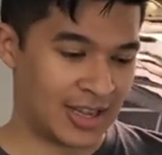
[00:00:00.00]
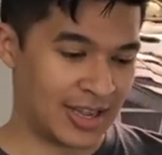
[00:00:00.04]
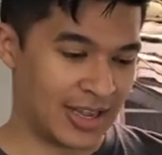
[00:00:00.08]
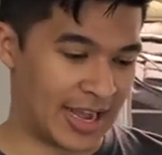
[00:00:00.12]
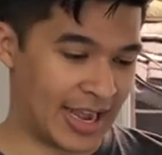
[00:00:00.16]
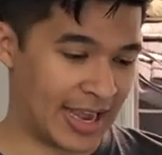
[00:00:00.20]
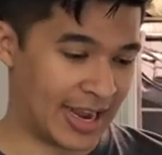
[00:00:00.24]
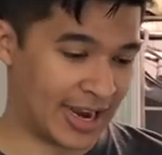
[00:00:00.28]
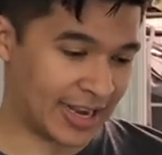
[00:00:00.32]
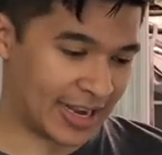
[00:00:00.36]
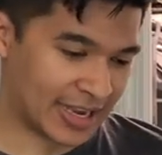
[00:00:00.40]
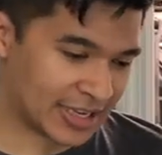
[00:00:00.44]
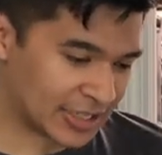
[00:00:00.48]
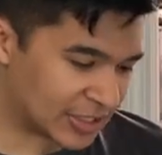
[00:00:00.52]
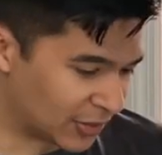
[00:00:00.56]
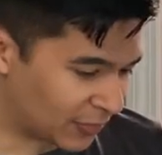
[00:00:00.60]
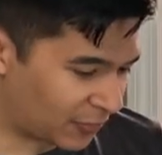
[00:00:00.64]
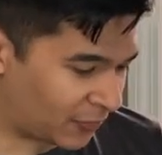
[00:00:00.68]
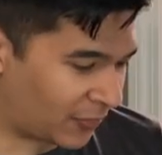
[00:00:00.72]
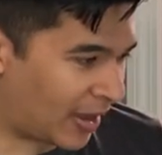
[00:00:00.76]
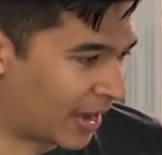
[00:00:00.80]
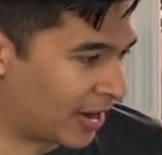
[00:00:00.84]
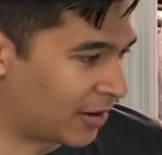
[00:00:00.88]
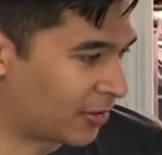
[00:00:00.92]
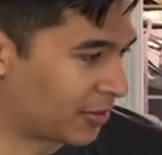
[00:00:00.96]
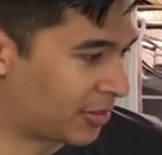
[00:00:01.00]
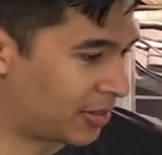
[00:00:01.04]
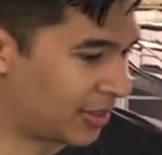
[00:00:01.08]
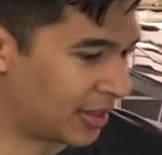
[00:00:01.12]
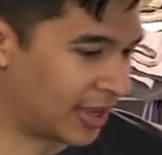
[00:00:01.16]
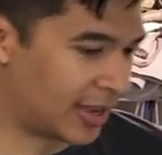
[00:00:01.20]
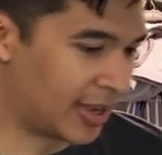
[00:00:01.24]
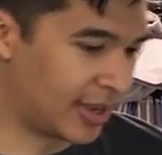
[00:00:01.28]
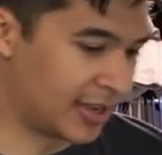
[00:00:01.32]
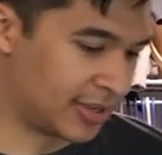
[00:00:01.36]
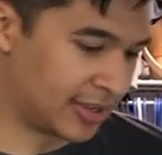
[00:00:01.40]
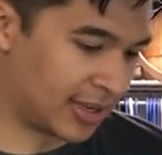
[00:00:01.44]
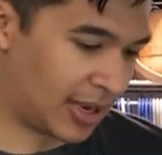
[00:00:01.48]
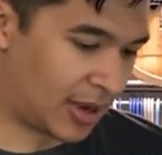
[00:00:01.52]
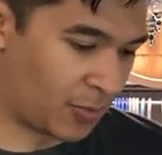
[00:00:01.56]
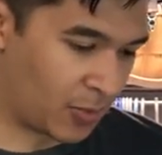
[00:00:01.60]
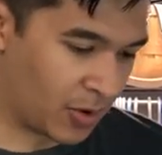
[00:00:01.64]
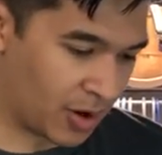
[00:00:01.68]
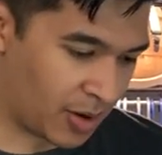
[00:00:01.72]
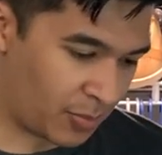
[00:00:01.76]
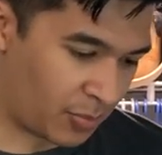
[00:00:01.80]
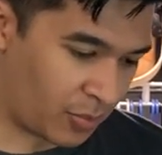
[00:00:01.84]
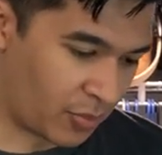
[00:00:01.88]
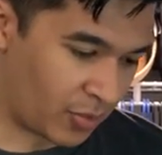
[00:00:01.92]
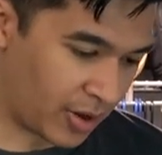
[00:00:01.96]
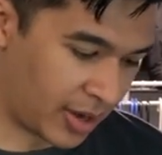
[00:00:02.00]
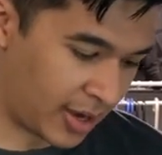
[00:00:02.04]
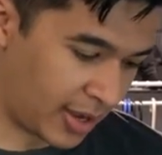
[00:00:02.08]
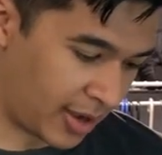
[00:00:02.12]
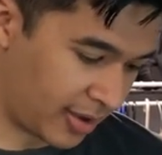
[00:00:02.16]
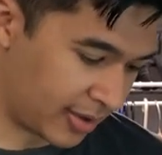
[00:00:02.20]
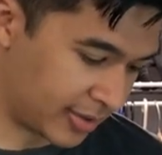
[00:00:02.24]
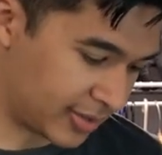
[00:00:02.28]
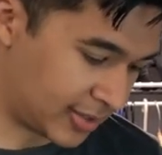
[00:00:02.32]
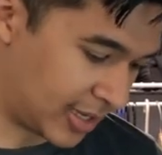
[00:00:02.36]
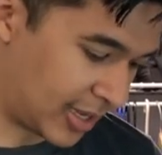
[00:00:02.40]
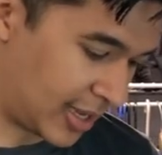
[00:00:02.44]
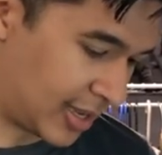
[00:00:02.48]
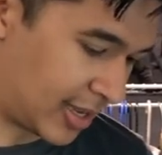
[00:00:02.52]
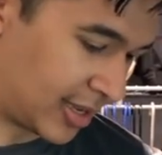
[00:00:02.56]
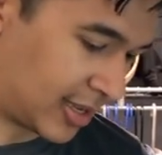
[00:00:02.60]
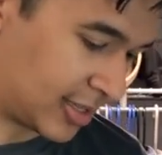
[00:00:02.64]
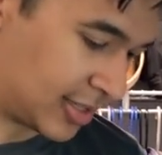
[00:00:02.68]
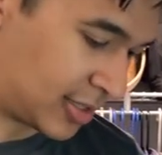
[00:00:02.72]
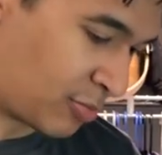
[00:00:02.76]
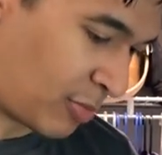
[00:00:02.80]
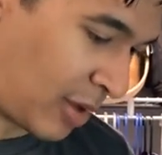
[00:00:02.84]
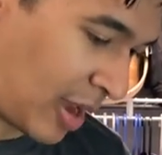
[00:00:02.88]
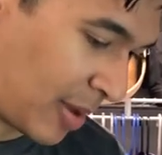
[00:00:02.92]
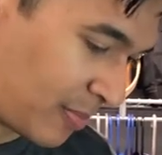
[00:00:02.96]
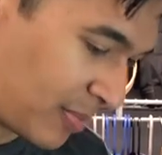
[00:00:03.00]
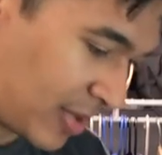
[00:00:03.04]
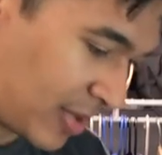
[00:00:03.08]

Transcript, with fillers: And I guess the final thing I want to point out is my